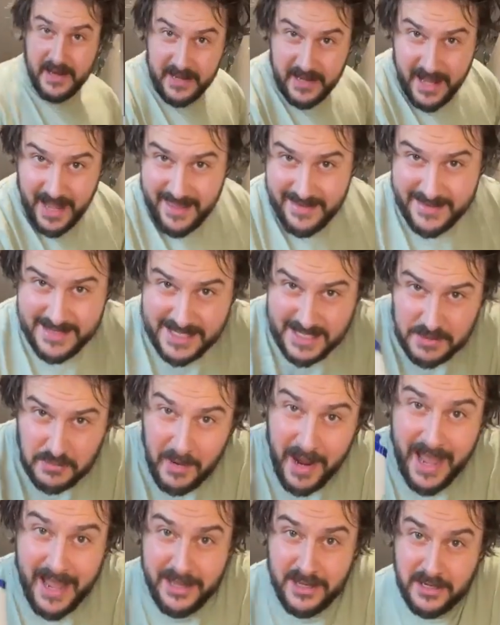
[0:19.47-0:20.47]
okay? This is
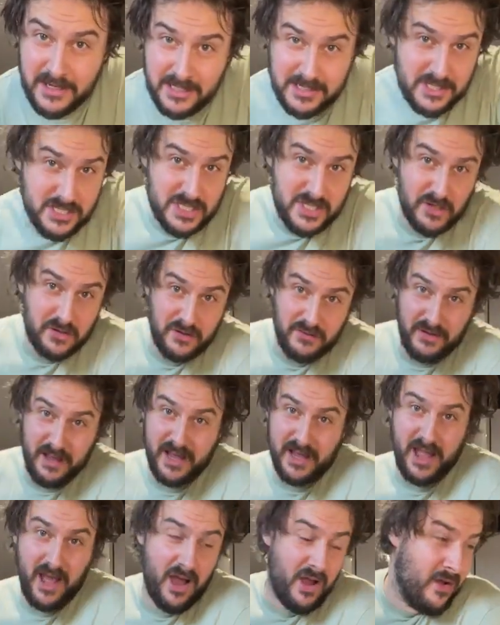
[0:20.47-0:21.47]
where you can just sort of
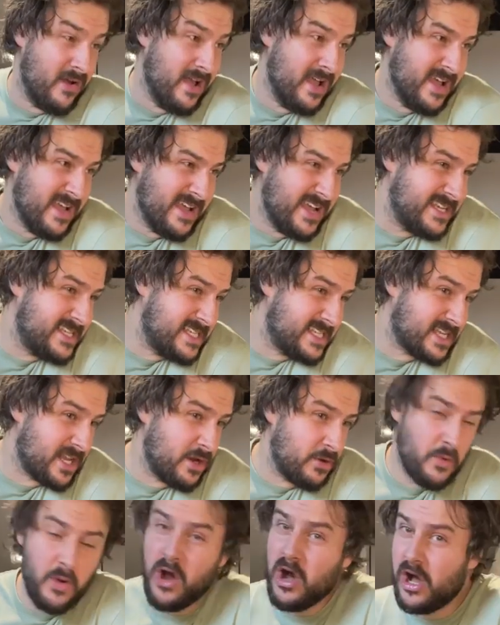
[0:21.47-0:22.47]
like go, is this going
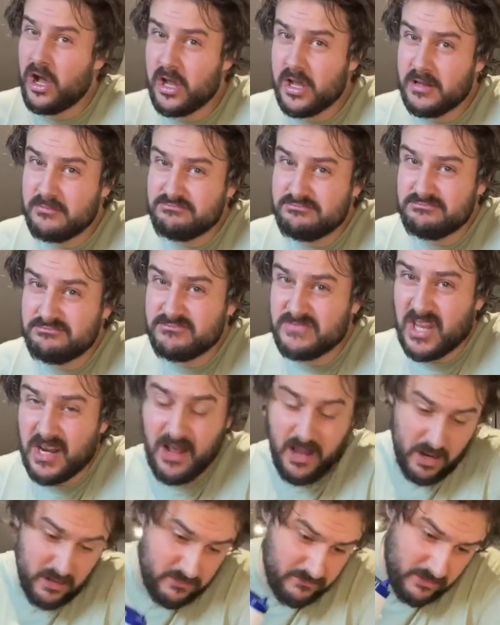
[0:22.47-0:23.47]
to work? Don't
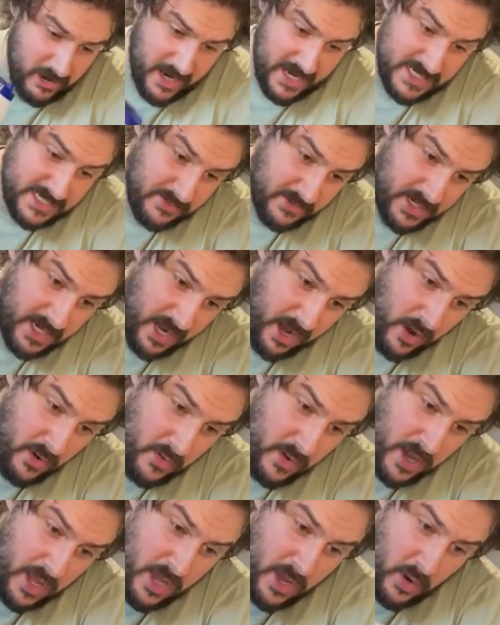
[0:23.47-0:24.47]
know. Right, so I'm going to
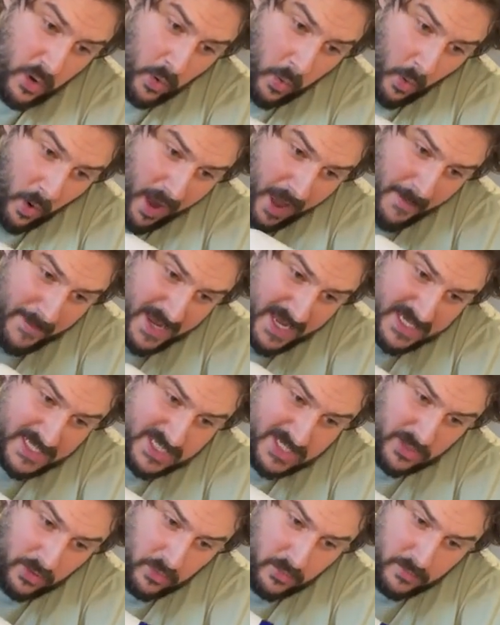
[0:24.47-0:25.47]
go quite a bit of
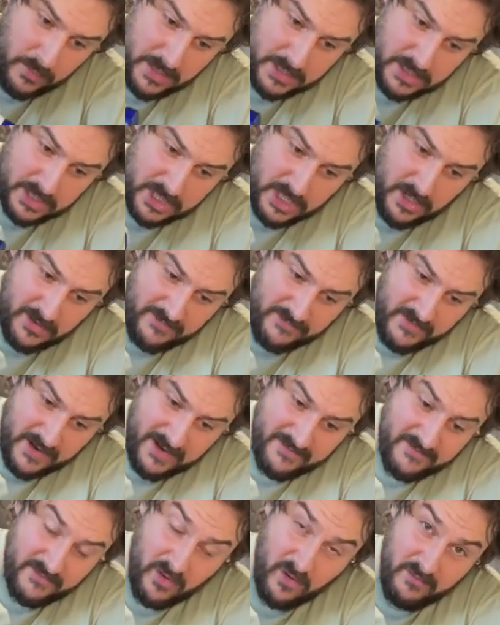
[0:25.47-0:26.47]
salt. 1, 2,
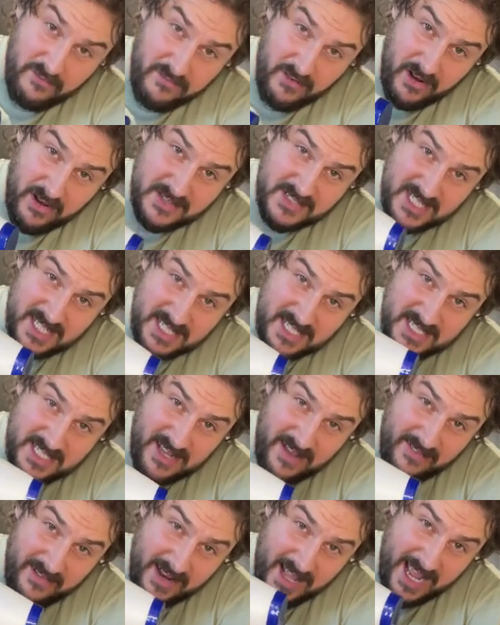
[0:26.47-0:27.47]
3, 4, 5, 6,
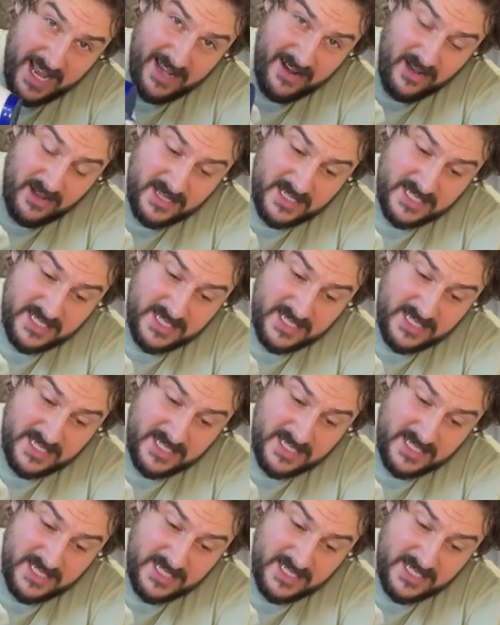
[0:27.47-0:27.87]
7, 8, 9,